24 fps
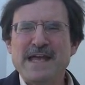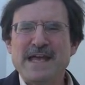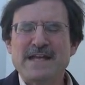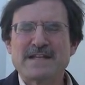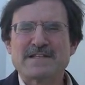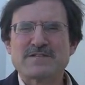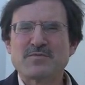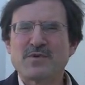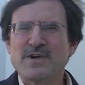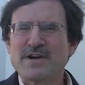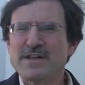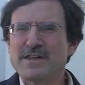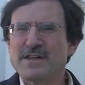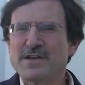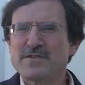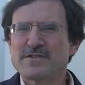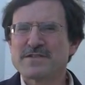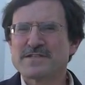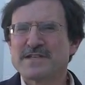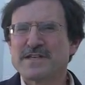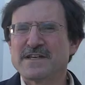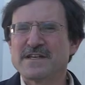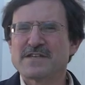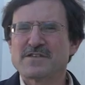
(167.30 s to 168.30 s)
it's one of
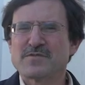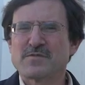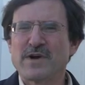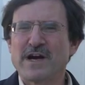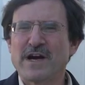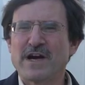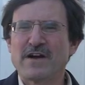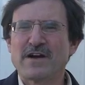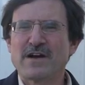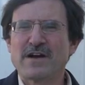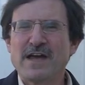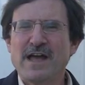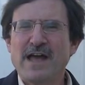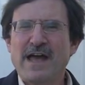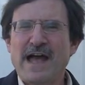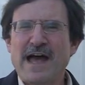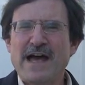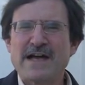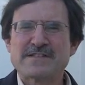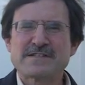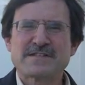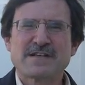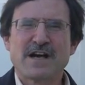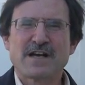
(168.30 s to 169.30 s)
those things where
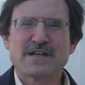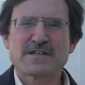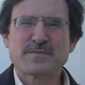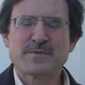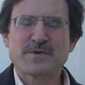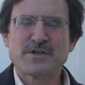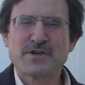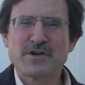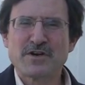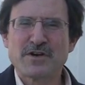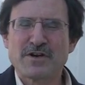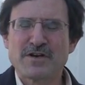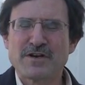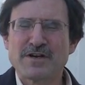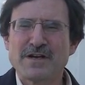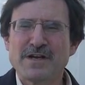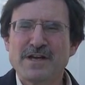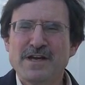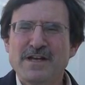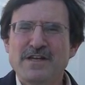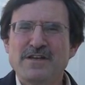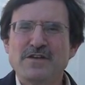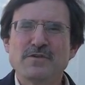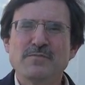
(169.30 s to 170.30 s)
as an entrepreneur
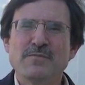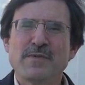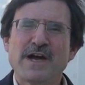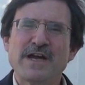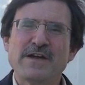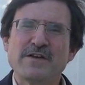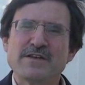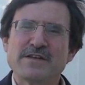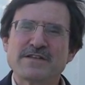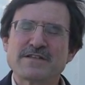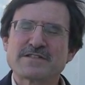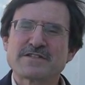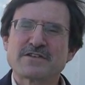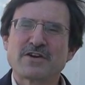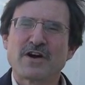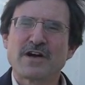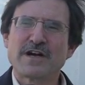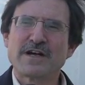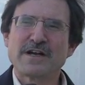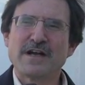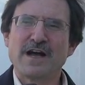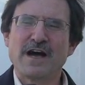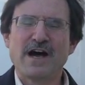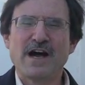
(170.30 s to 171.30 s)
you might
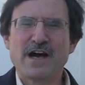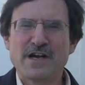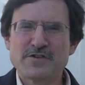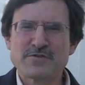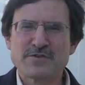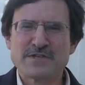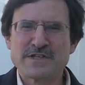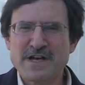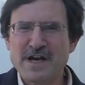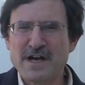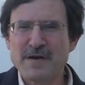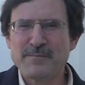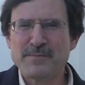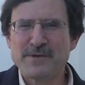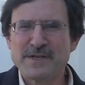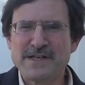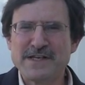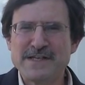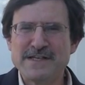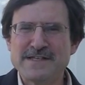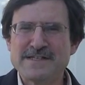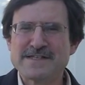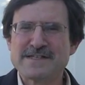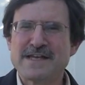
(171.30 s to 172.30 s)
start 100
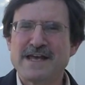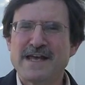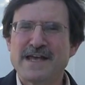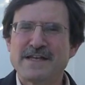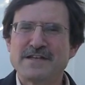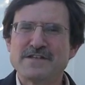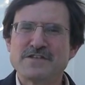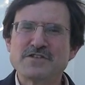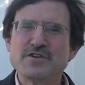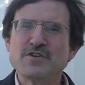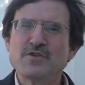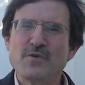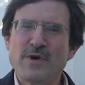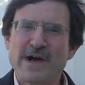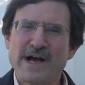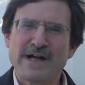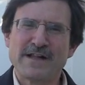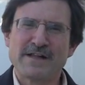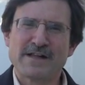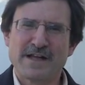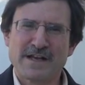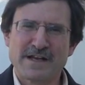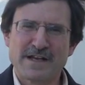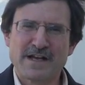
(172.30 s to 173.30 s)
companies and do
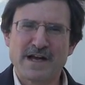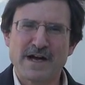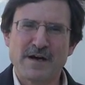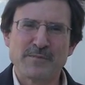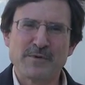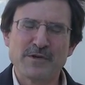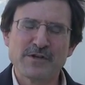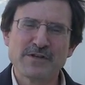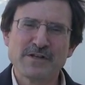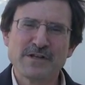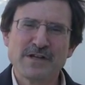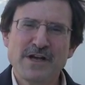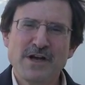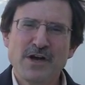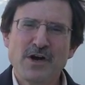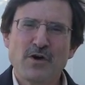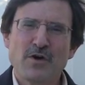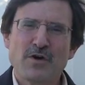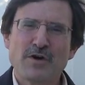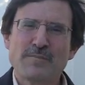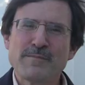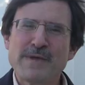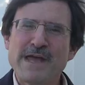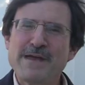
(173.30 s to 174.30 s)
well on a couple,
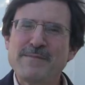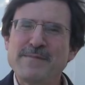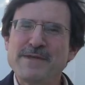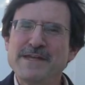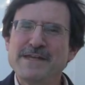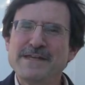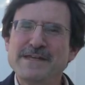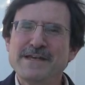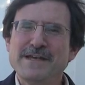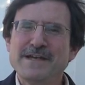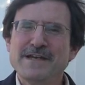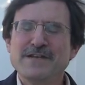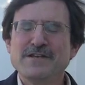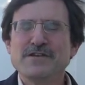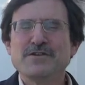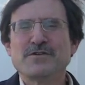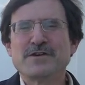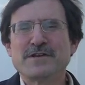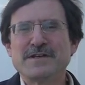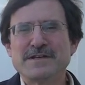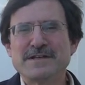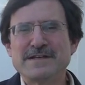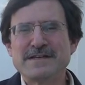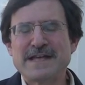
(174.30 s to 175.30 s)
or maybe you
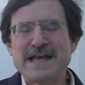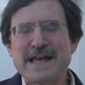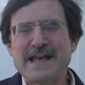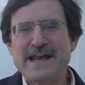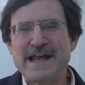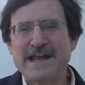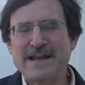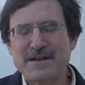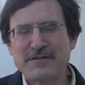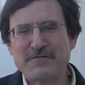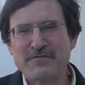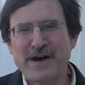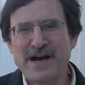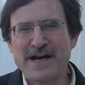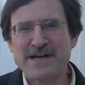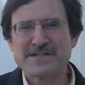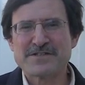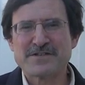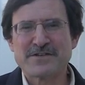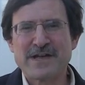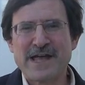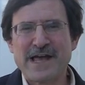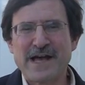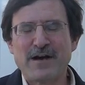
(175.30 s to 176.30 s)
can get an
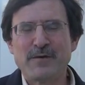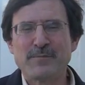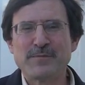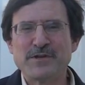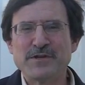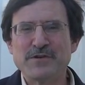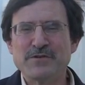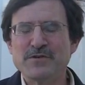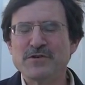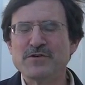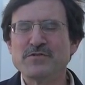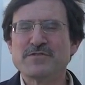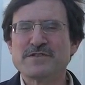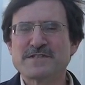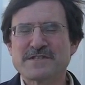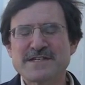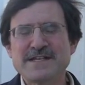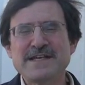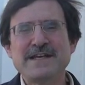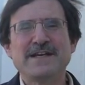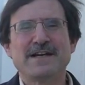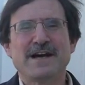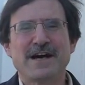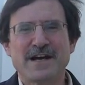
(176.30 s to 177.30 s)
advisor to help you who's
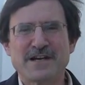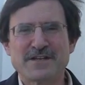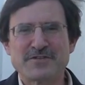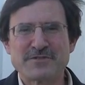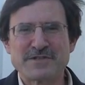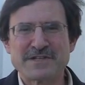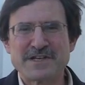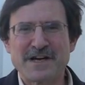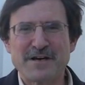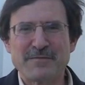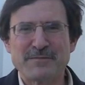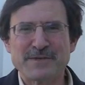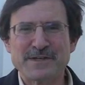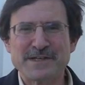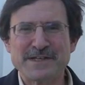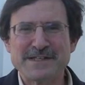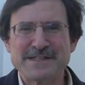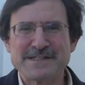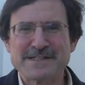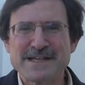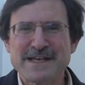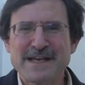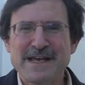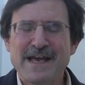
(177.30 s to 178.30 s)
seen 100
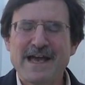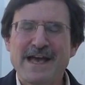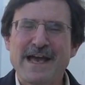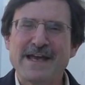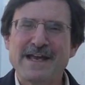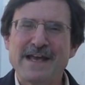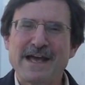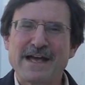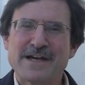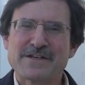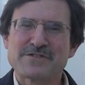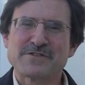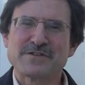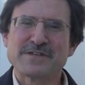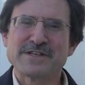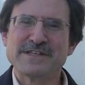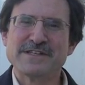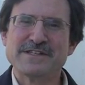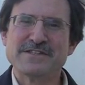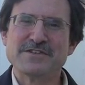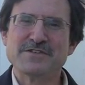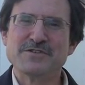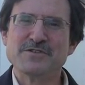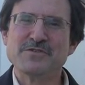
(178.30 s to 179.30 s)
companies and actually
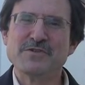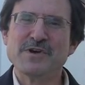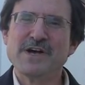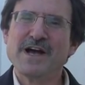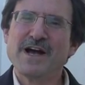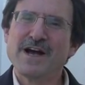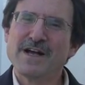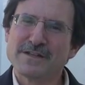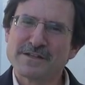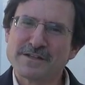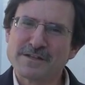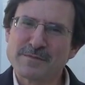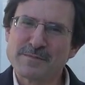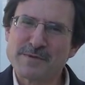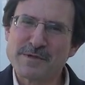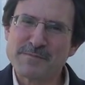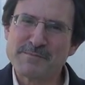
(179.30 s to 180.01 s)
do a little